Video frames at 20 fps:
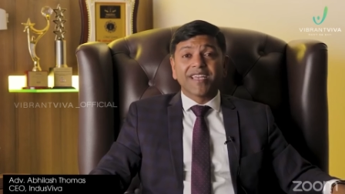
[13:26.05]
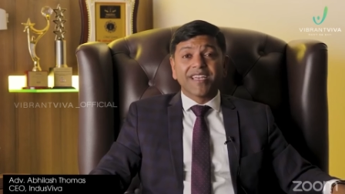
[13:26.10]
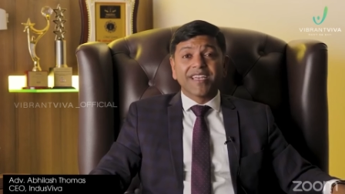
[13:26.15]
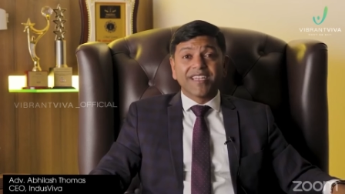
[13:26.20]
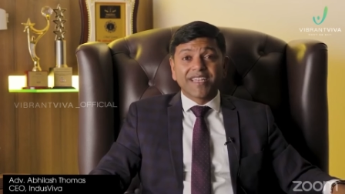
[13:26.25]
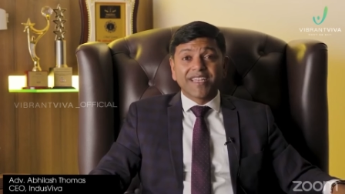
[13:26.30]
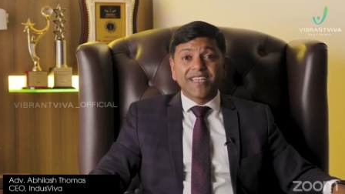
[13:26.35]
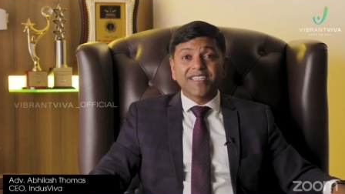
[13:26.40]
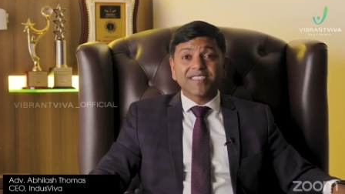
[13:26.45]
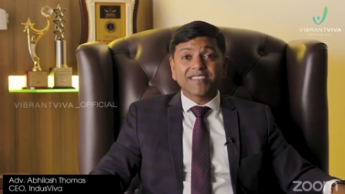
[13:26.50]

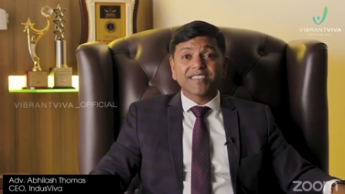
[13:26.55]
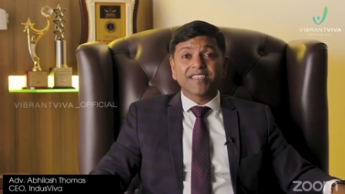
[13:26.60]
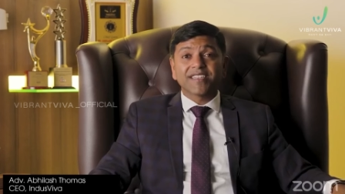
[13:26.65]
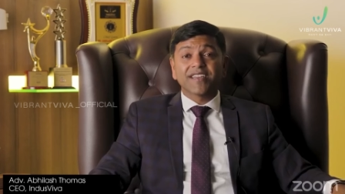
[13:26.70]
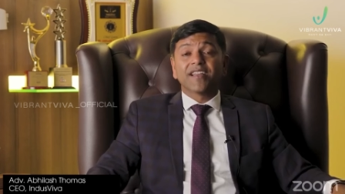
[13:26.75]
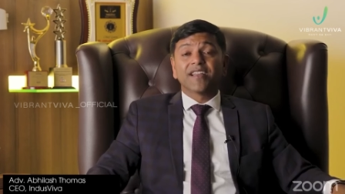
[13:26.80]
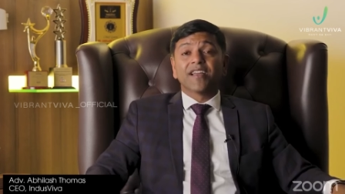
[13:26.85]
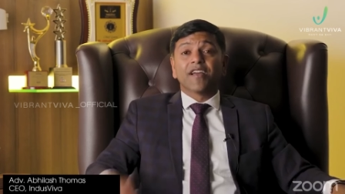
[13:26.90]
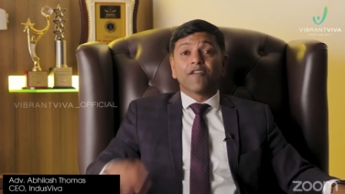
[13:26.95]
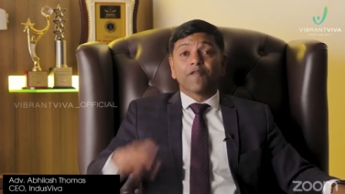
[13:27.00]
it is
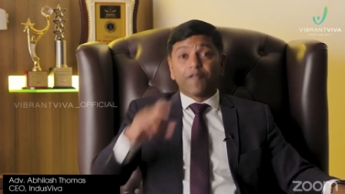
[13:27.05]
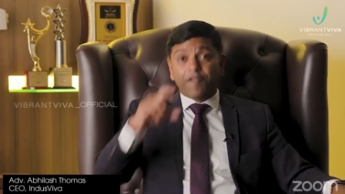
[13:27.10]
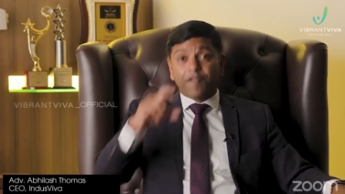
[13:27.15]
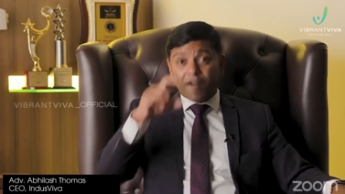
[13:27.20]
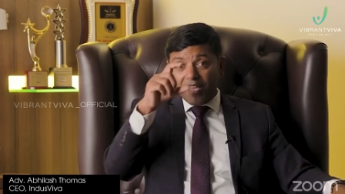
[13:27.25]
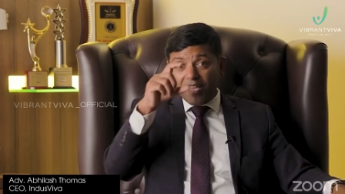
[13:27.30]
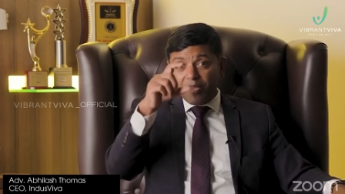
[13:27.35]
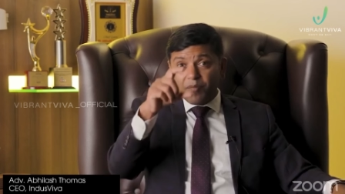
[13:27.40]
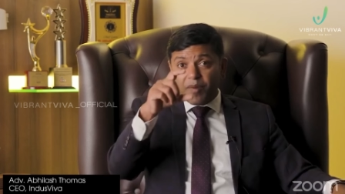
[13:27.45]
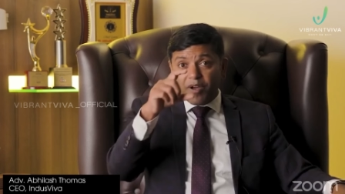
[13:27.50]

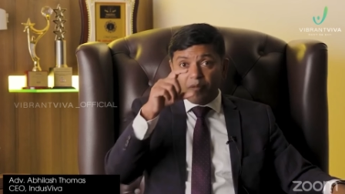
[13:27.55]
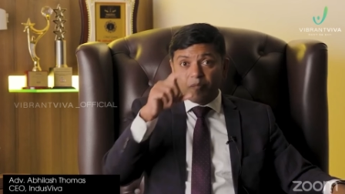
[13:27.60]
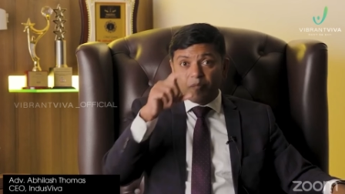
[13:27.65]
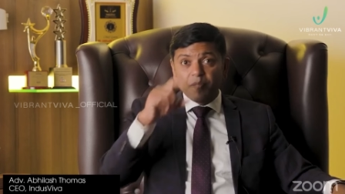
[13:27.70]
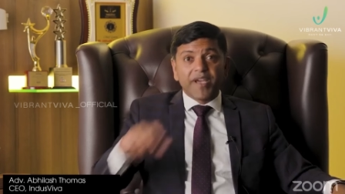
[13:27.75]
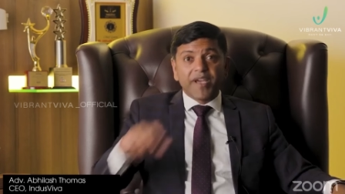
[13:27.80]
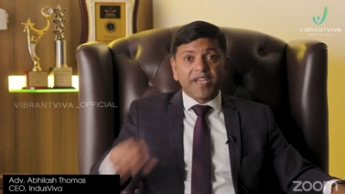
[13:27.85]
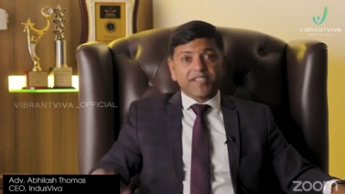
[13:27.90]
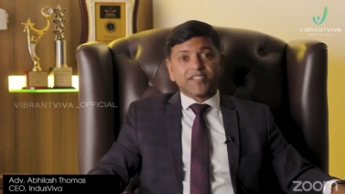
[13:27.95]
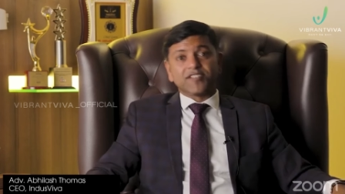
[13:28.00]
fiber
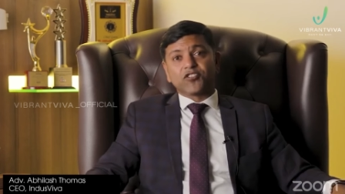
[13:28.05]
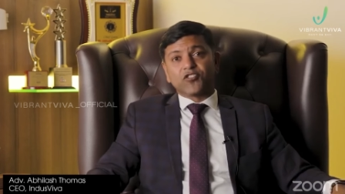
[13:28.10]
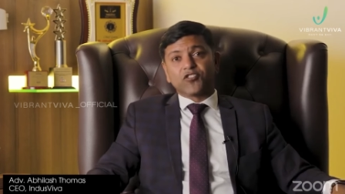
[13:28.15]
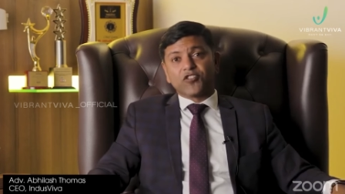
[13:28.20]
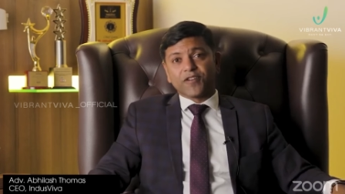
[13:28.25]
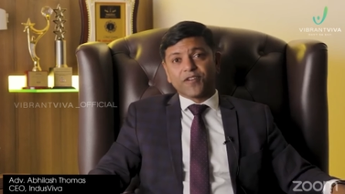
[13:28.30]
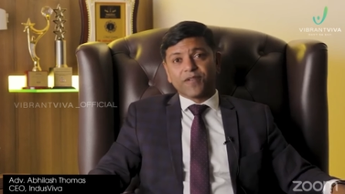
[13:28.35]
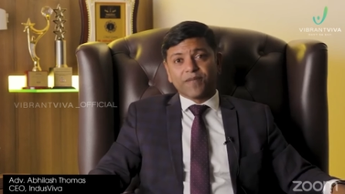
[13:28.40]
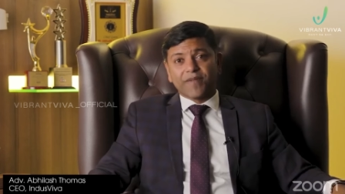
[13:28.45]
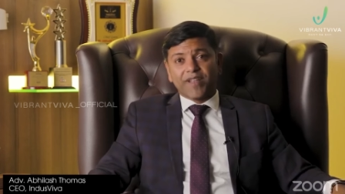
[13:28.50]

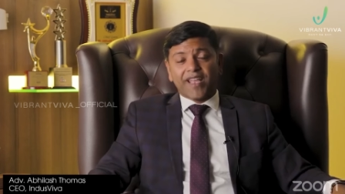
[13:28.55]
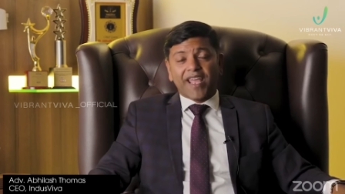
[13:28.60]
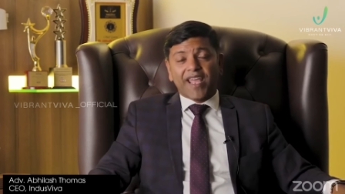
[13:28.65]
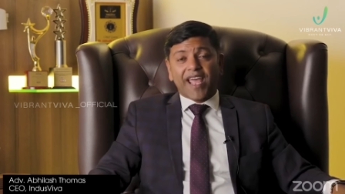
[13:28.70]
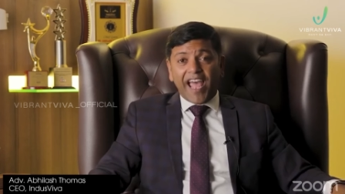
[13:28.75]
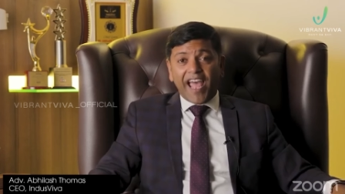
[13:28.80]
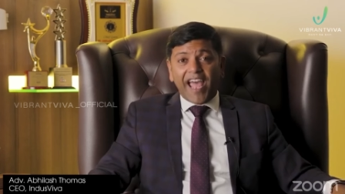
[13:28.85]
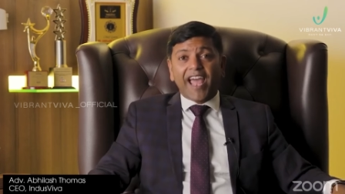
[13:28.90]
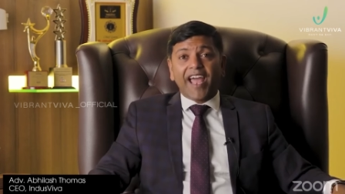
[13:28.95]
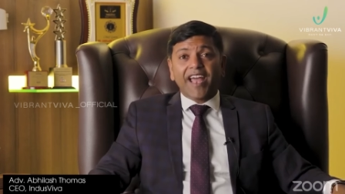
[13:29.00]
based
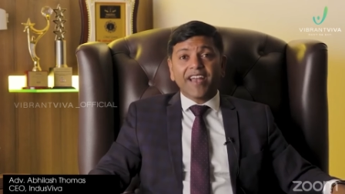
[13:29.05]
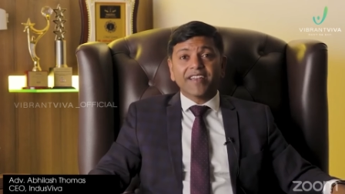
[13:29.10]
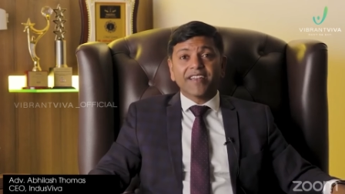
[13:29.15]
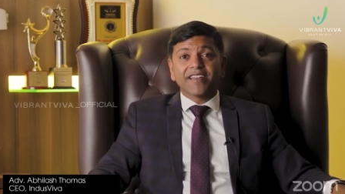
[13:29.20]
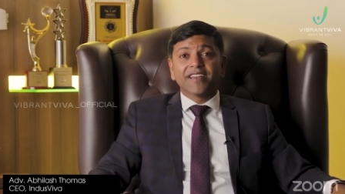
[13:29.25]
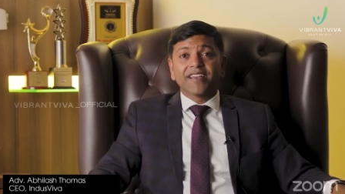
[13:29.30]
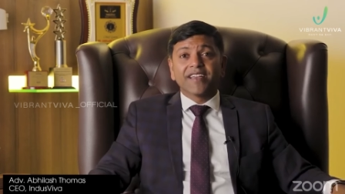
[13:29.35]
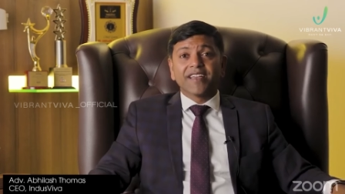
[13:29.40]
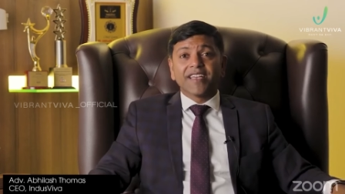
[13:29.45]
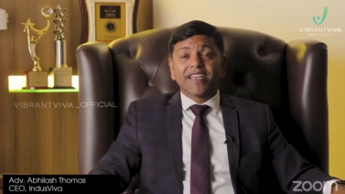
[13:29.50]

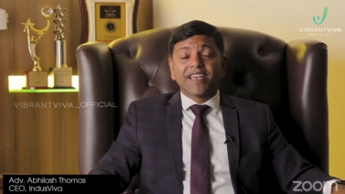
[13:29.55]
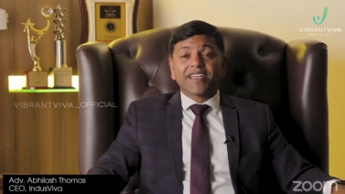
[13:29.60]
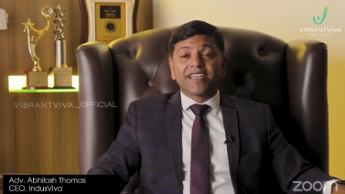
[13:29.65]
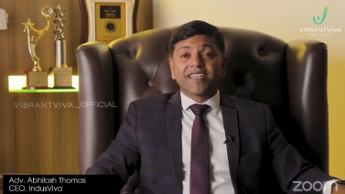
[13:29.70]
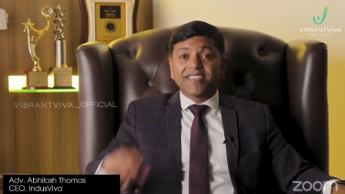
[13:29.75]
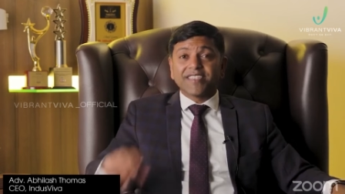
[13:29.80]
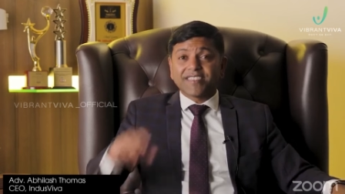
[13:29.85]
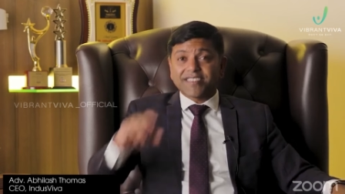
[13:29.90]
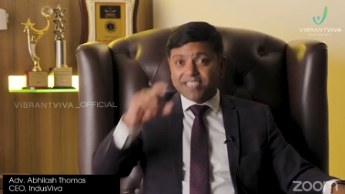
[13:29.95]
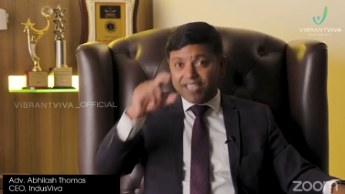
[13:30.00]
and
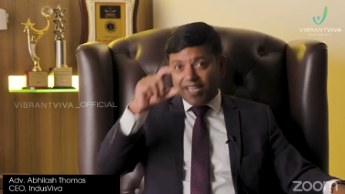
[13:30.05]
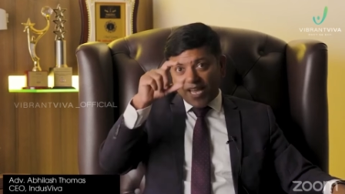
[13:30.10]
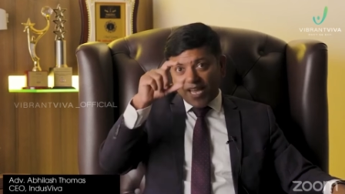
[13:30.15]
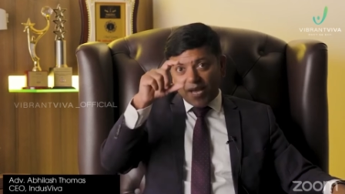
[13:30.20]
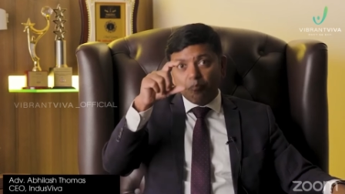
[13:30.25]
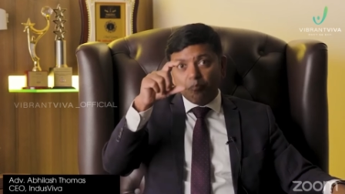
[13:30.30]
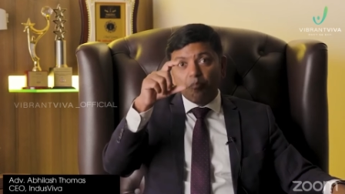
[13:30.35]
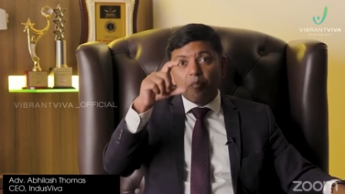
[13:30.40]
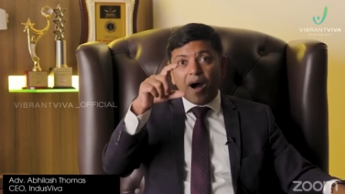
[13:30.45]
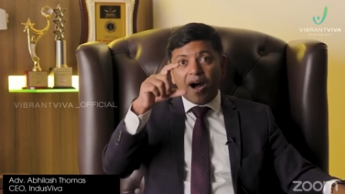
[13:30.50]
it is
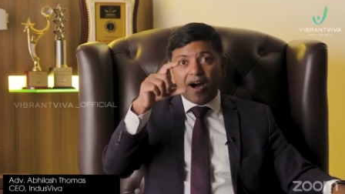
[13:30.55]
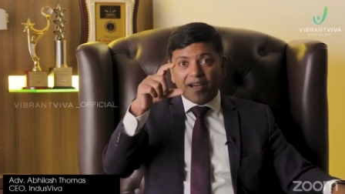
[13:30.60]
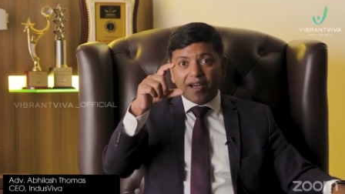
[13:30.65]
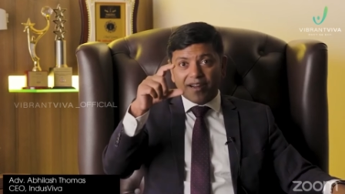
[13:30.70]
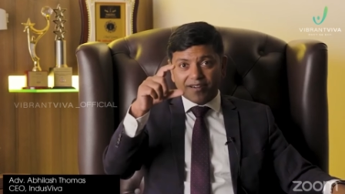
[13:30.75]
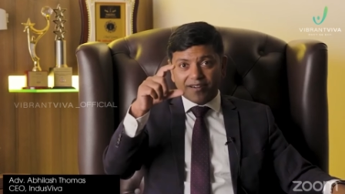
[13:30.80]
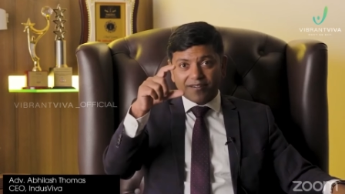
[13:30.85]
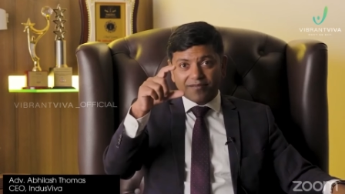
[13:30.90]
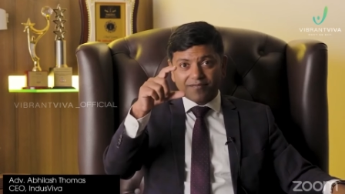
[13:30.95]
a bar.